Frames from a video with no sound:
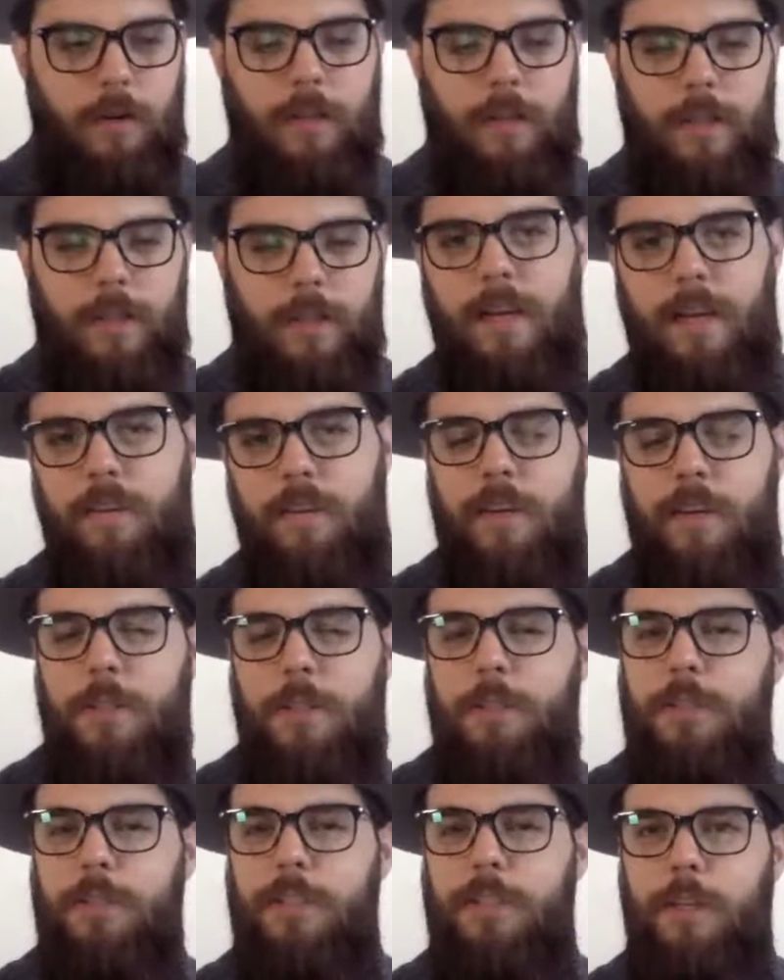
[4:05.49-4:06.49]
That's kind of an
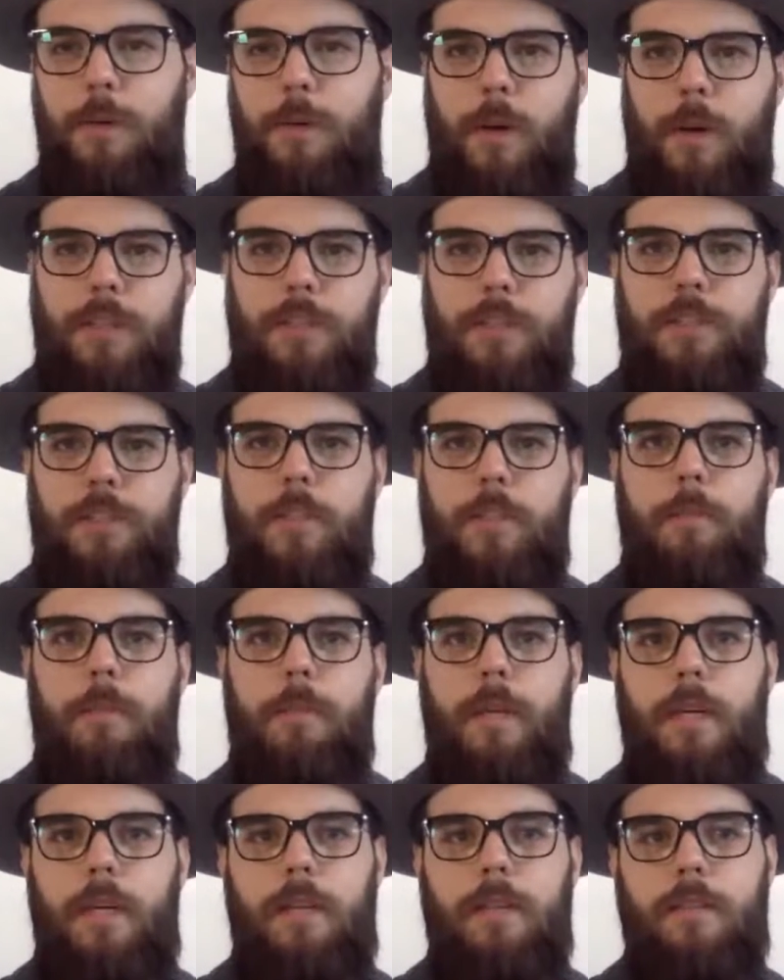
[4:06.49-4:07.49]
interesting question
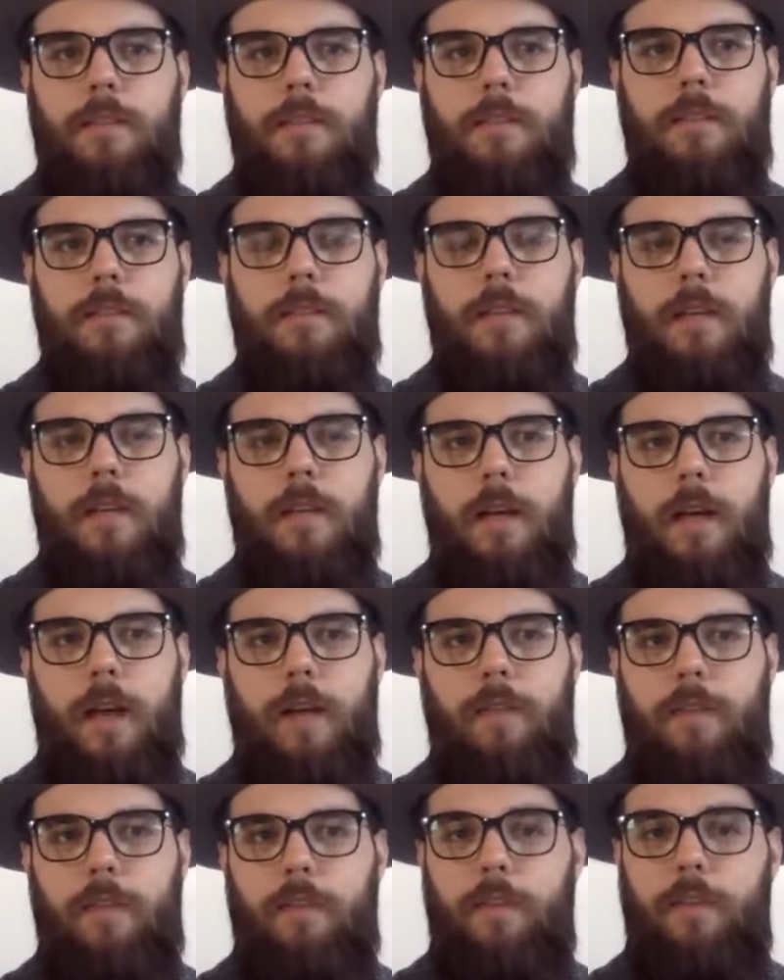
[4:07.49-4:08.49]
because I've
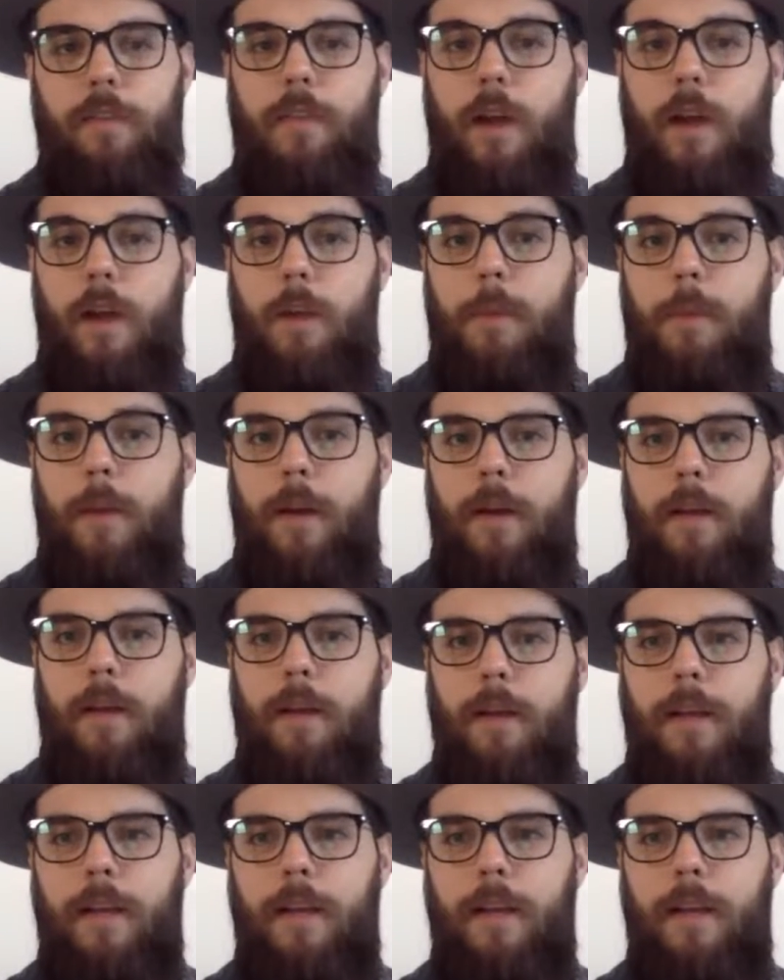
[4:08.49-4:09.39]
never thought about it.